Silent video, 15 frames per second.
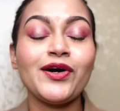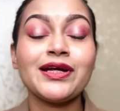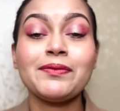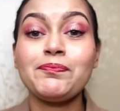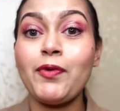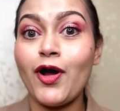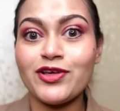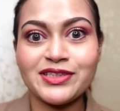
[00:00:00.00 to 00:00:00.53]
on
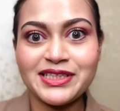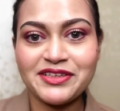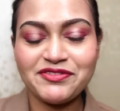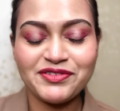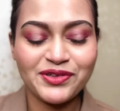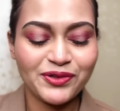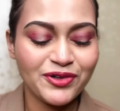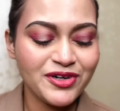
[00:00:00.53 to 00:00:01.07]
a positive
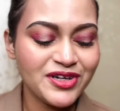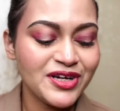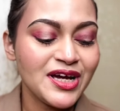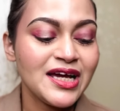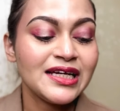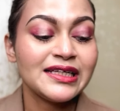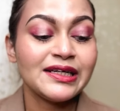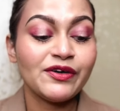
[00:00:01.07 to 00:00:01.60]
note.
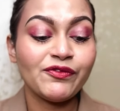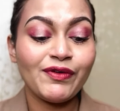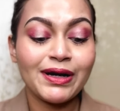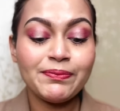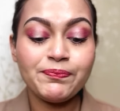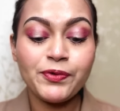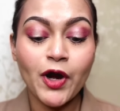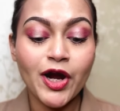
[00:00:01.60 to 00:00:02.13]

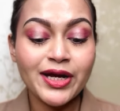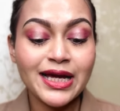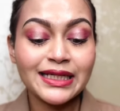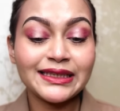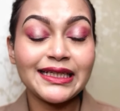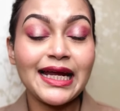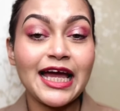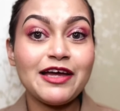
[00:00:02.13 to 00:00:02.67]
One
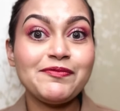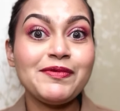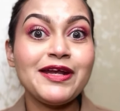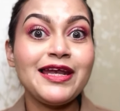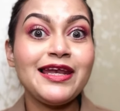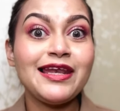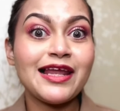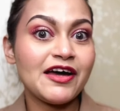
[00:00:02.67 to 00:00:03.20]
product that I have
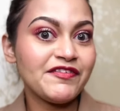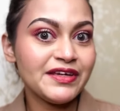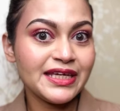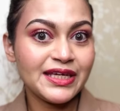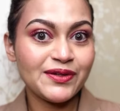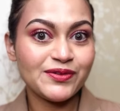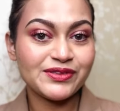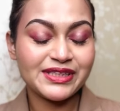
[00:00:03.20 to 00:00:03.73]
been
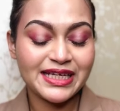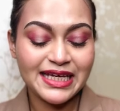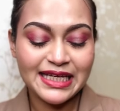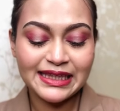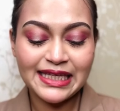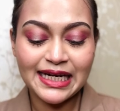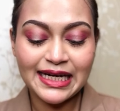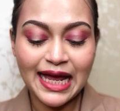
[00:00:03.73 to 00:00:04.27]
loving
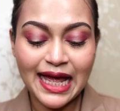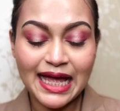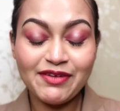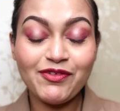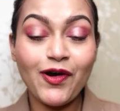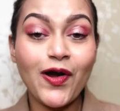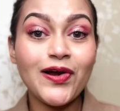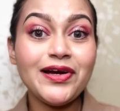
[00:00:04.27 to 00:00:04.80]
using, that I
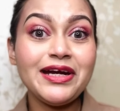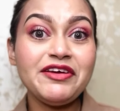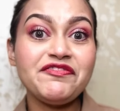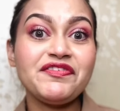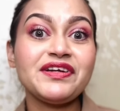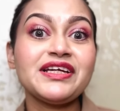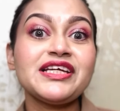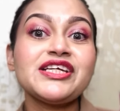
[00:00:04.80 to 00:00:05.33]
have already
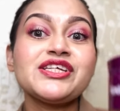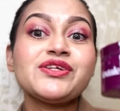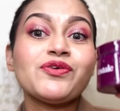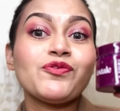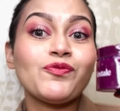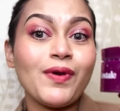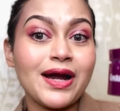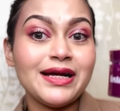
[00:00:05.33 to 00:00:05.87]
finished
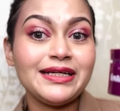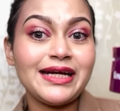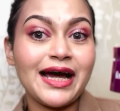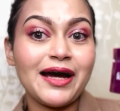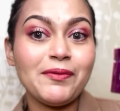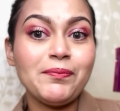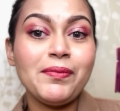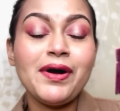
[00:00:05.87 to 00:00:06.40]
one
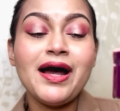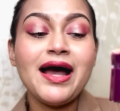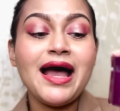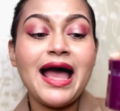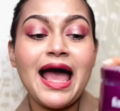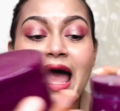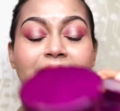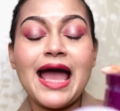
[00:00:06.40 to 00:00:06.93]
tub
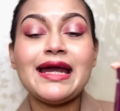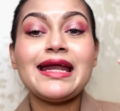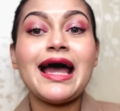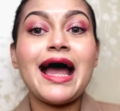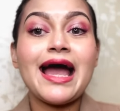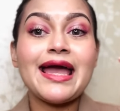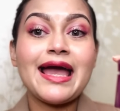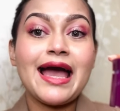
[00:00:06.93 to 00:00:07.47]
and
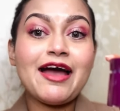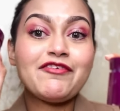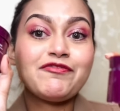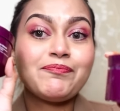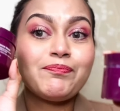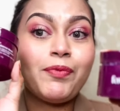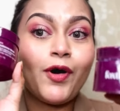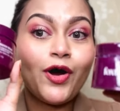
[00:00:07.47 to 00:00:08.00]
I have
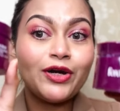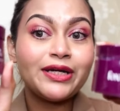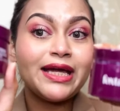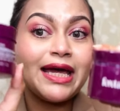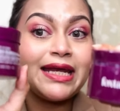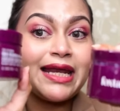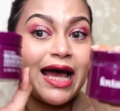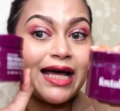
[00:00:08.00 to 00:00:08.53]
bought
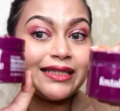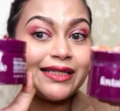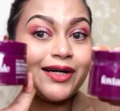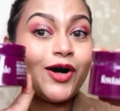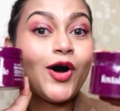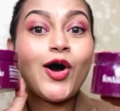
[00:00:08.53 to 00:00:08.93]
another